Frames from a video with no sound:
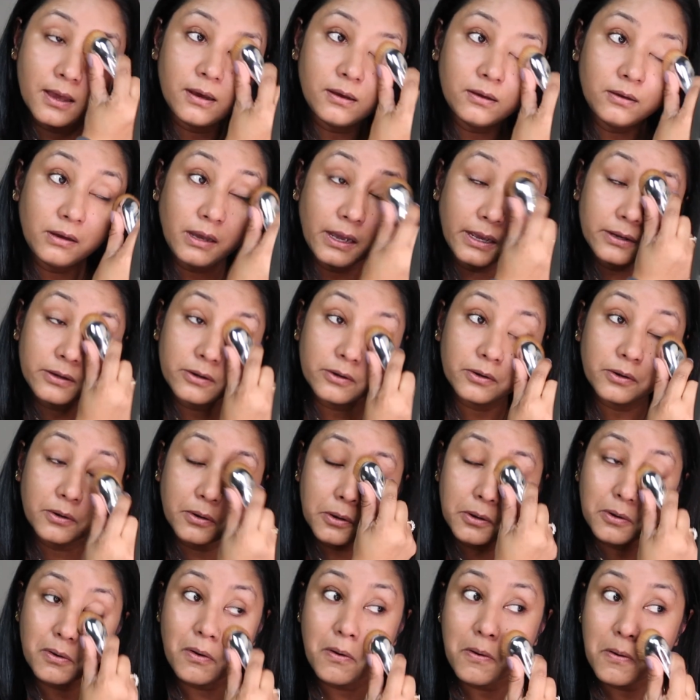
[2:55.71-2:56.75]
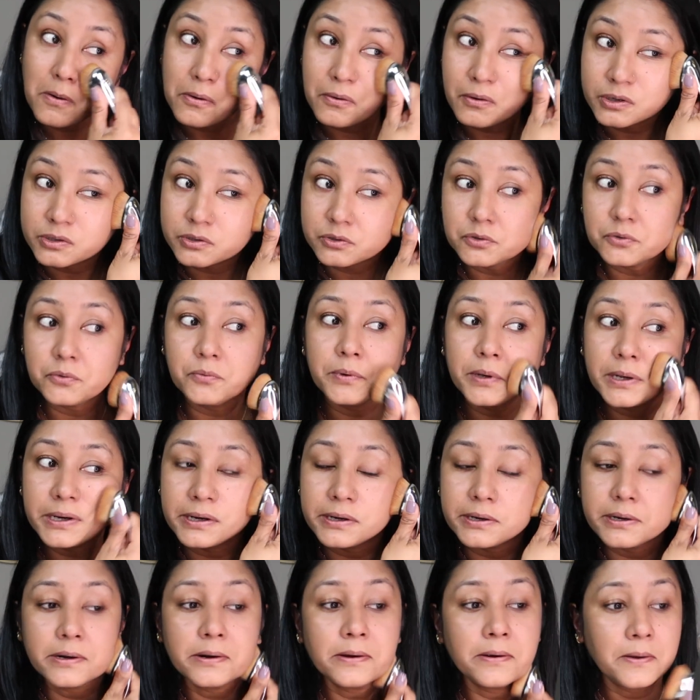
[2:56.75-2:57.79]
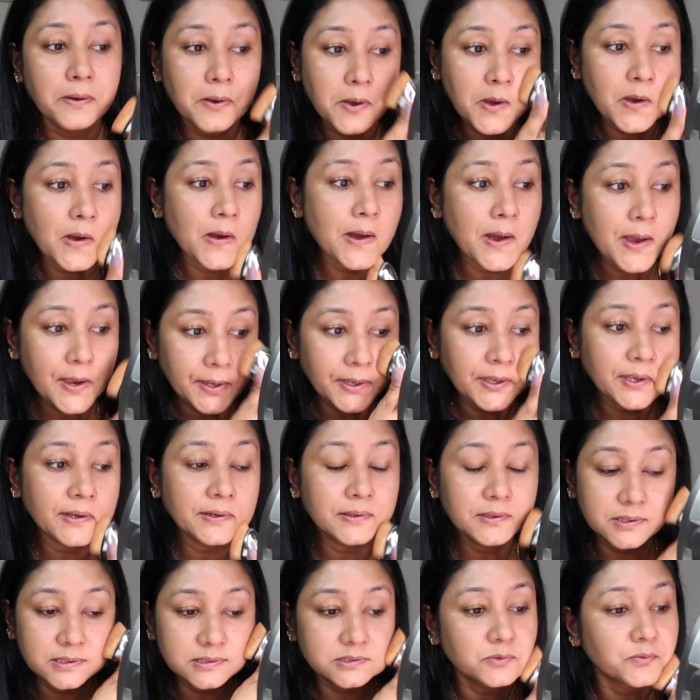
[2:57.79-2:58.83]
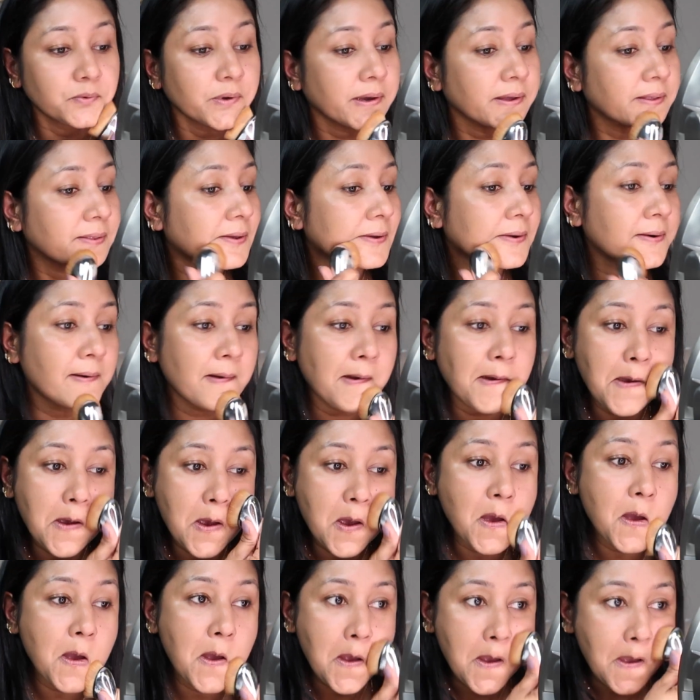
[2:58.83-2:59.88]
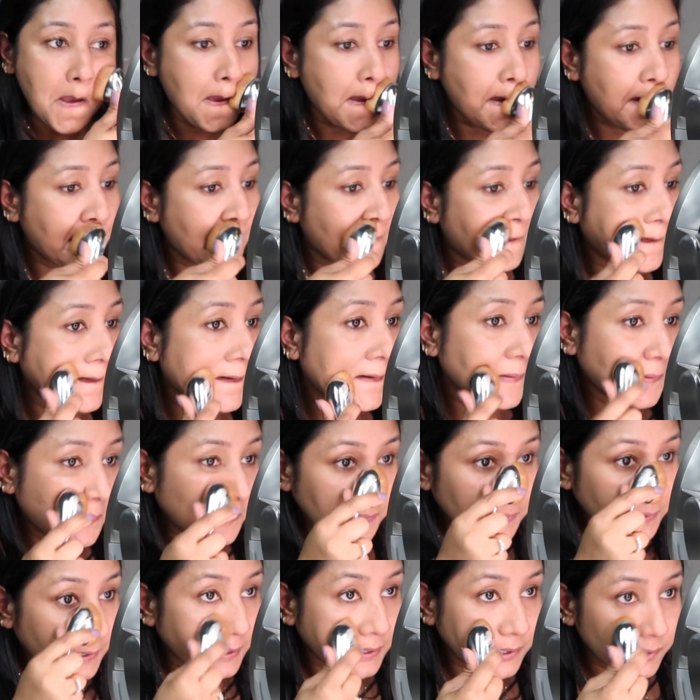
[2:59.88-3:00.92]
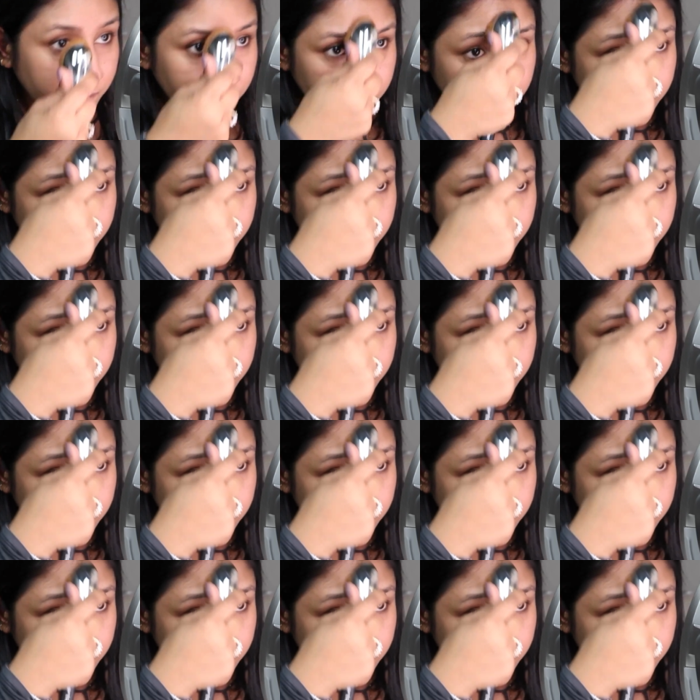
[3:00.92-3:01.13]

oh, I don't know what to wear. I hate this weather. I don't like